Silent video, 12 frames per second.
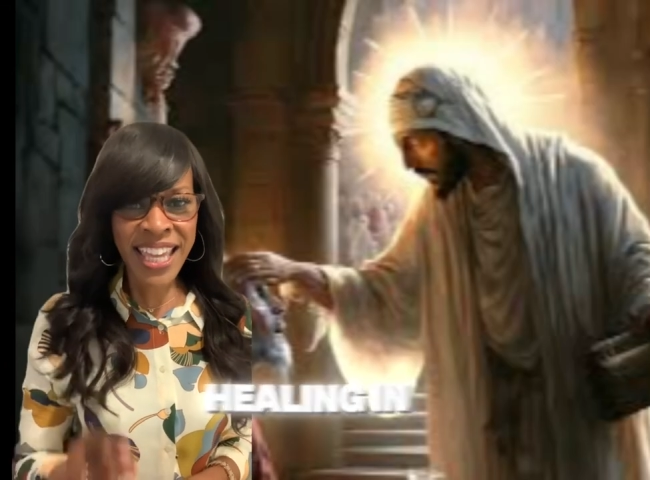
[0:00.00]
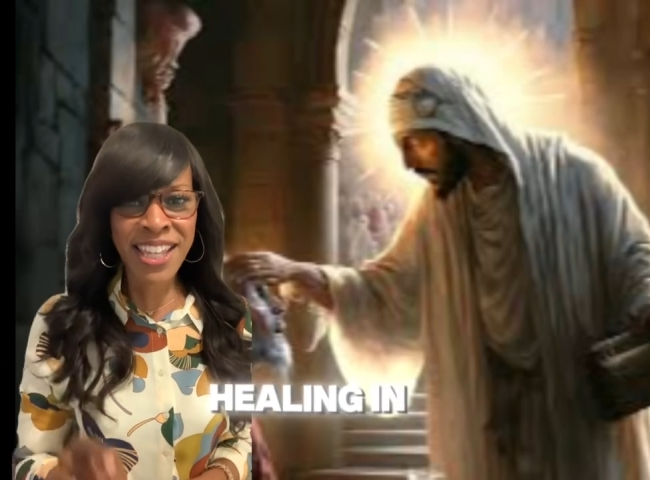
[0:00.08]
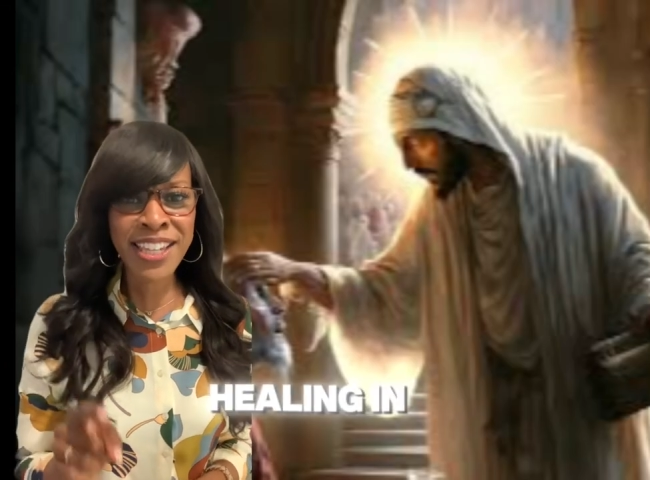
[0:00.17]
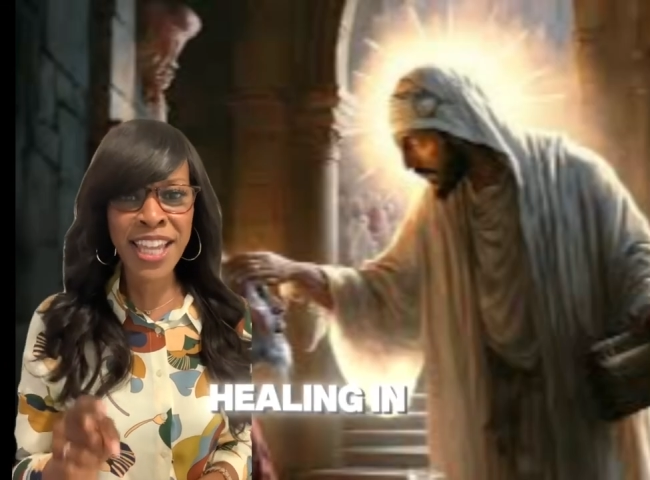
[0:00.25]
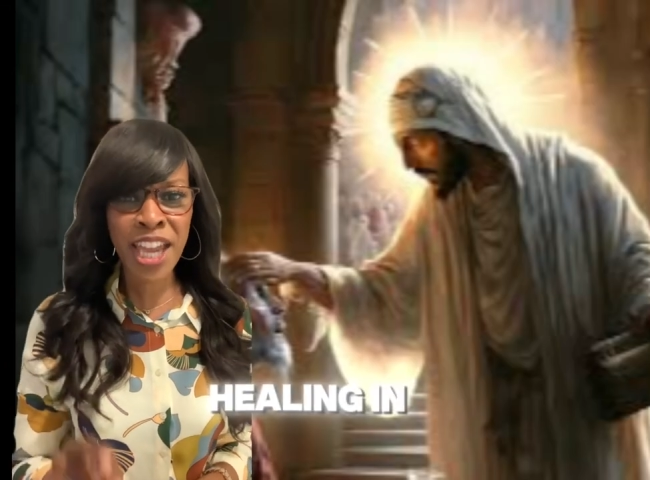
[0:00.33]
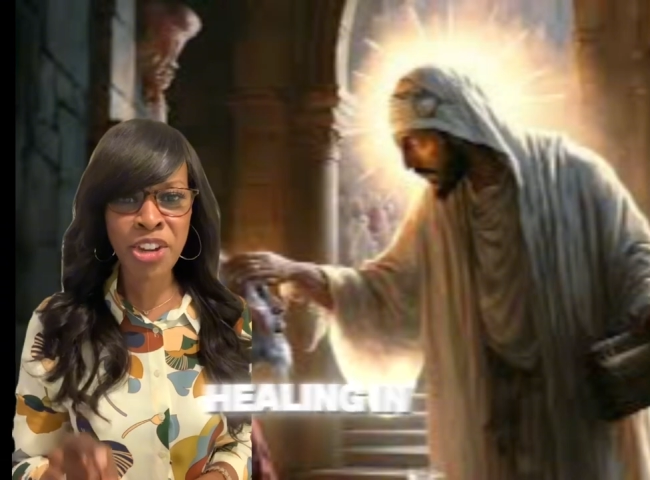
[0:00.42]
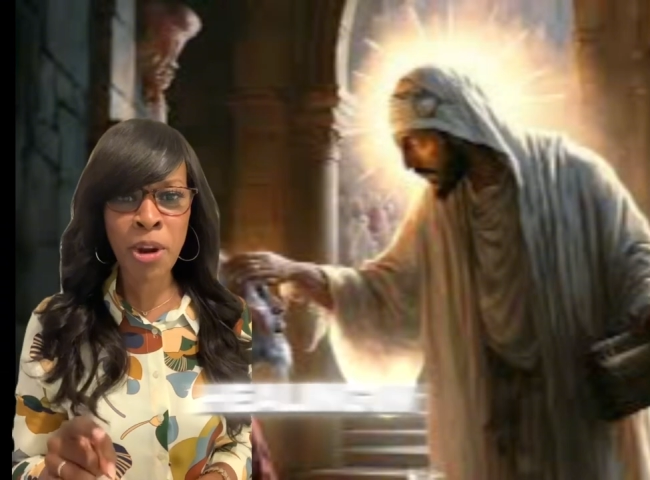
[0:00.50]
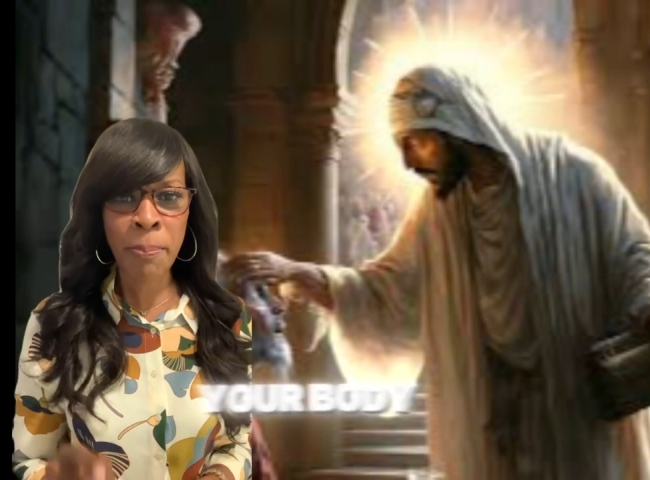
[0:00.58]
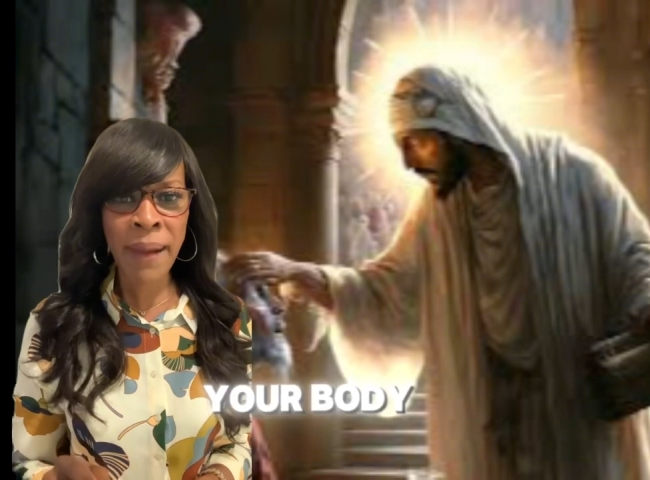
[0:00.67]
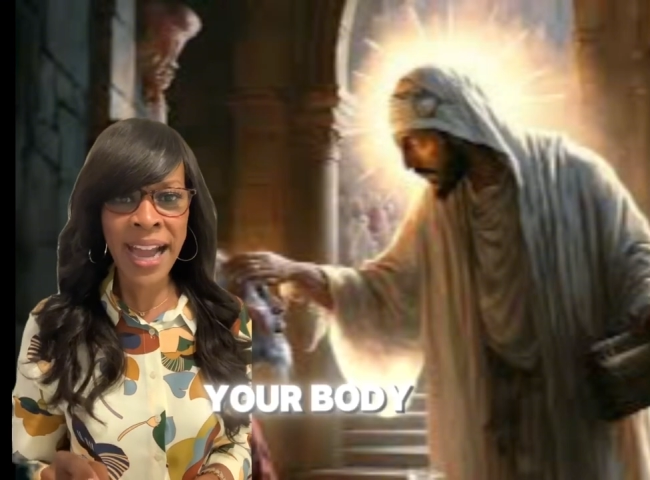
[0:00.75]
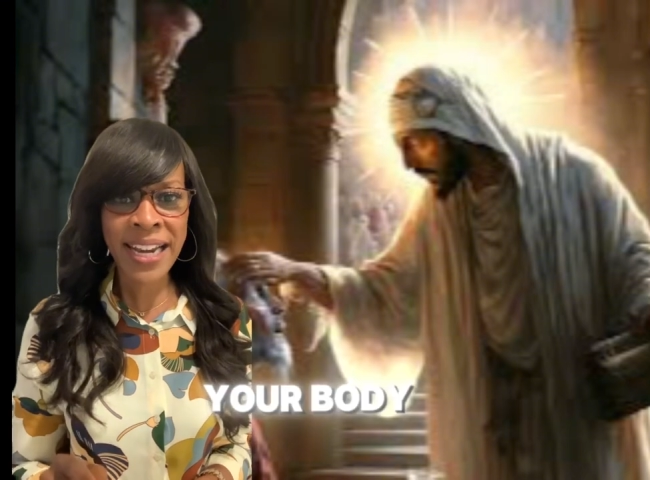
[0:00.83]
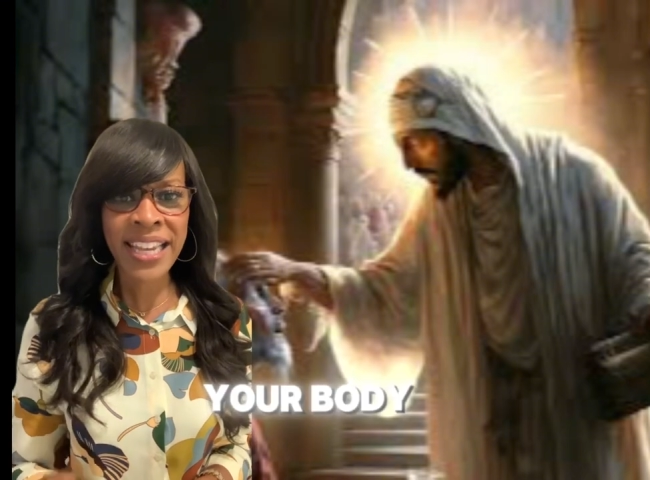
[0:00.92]
healing in your
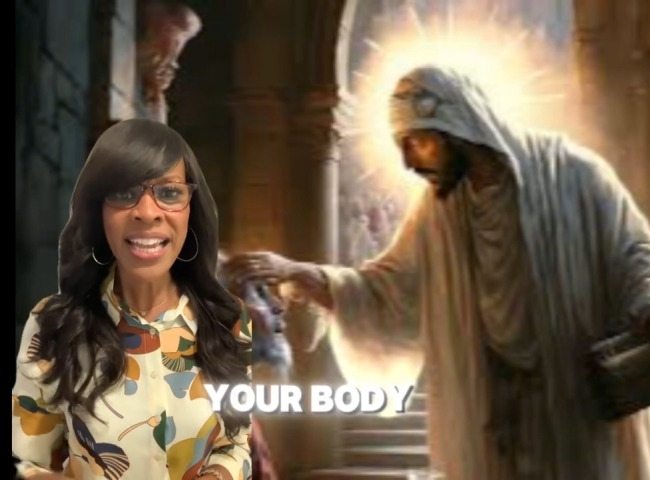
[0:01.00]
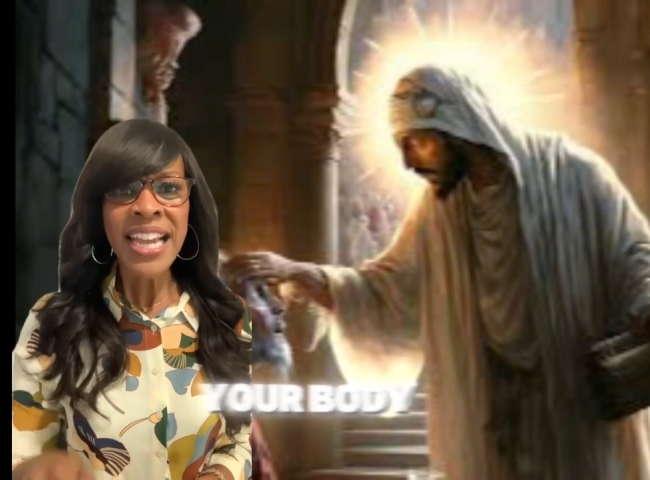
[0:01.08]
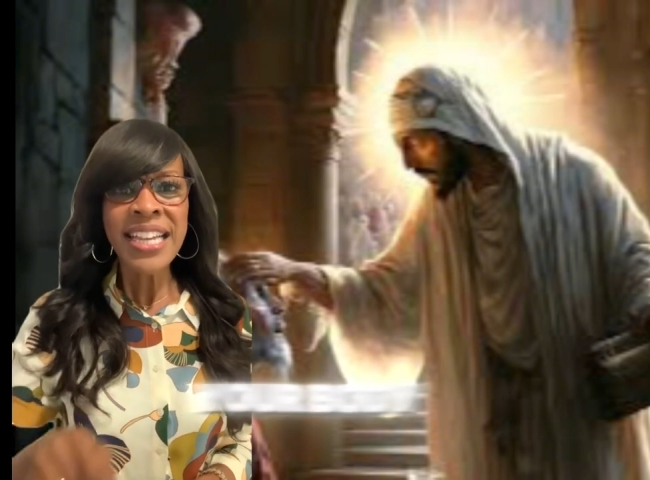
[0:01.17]
body,